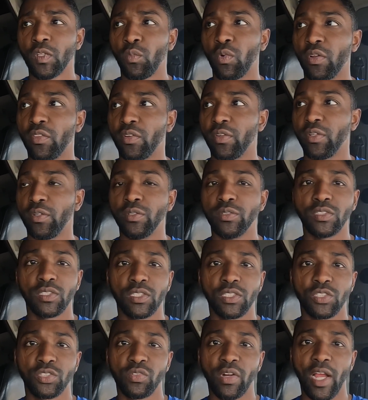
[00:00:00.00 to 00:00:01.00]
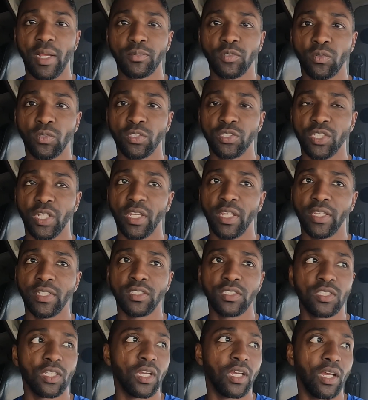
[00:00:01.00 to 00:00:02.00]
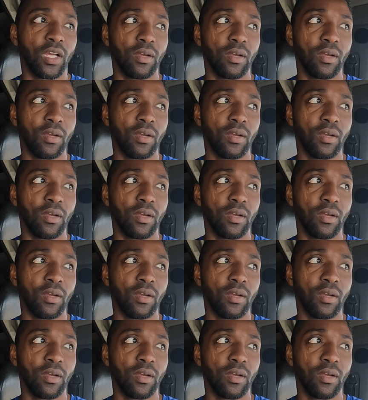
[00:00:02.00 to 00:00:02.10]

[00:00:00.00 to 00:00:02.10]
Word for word: whether you're using straps or chains.